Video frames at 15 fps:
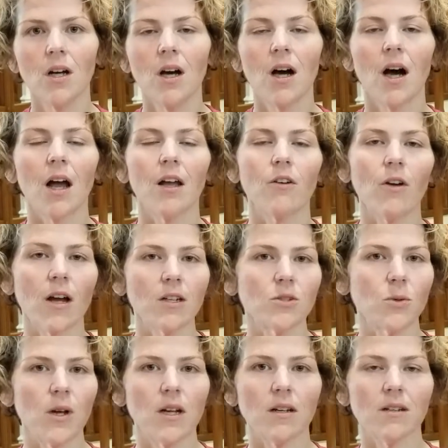I
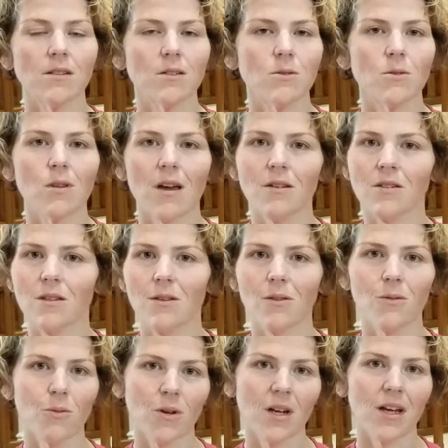graduated in
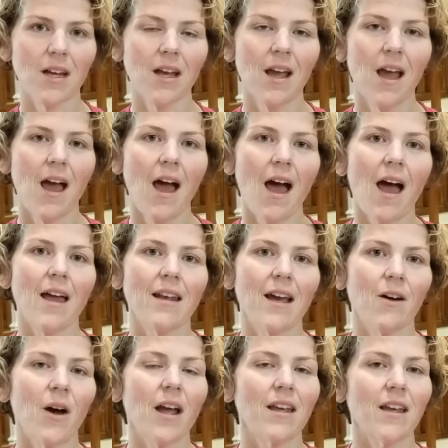2003 and
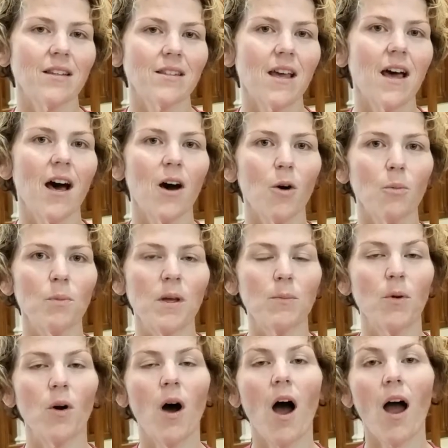now I get to help
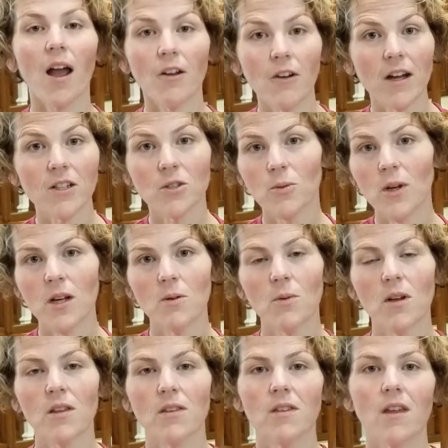people I graduated
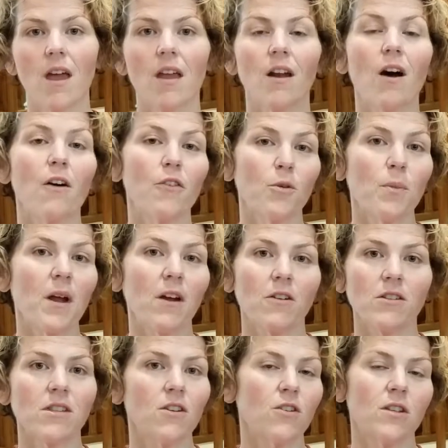with and other
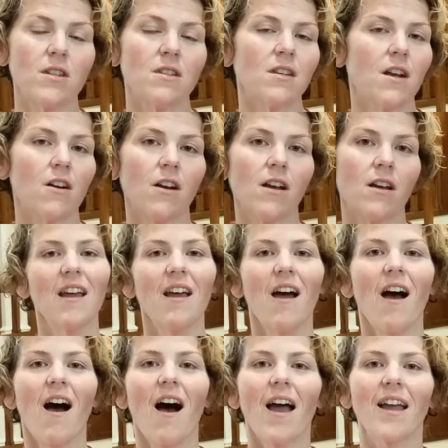parents that are in this area.
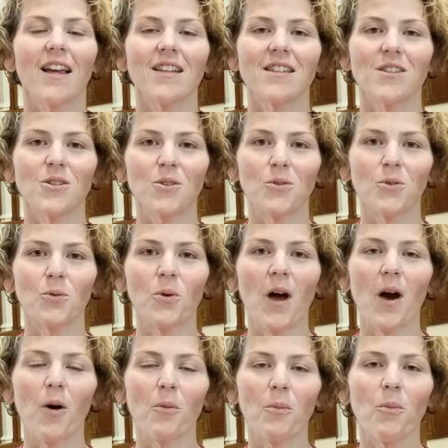I get to
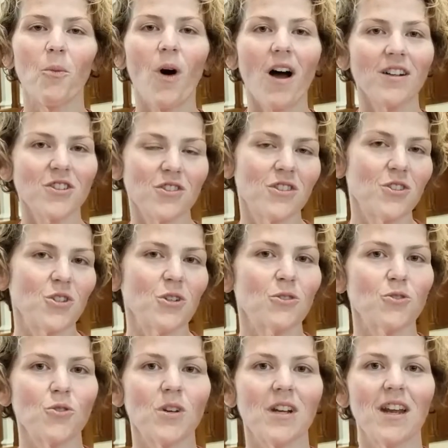help watch the
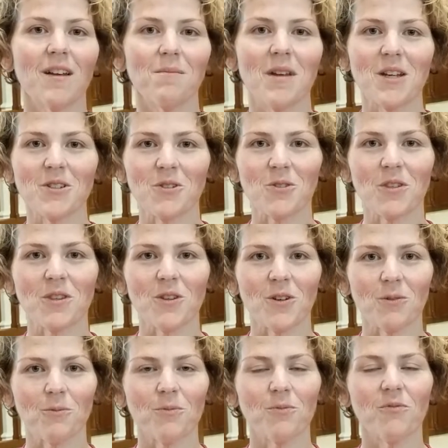children and make sure that they're
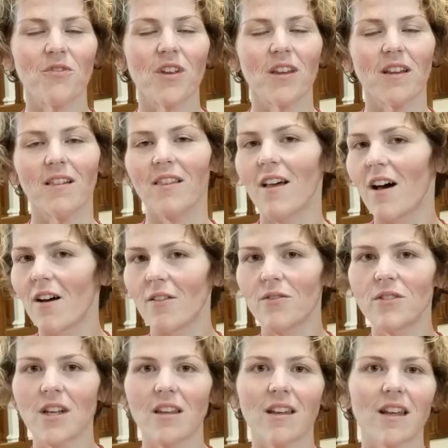feeling
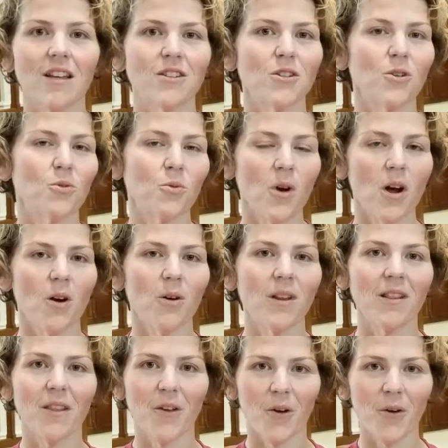loved and they get to grow
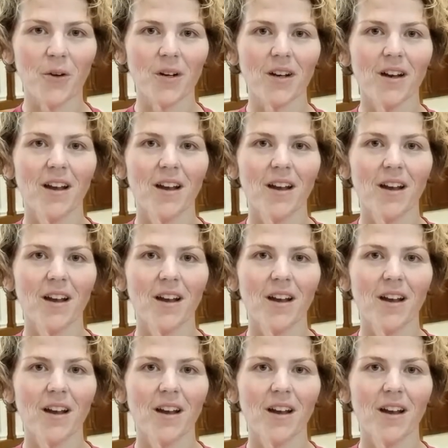and learn.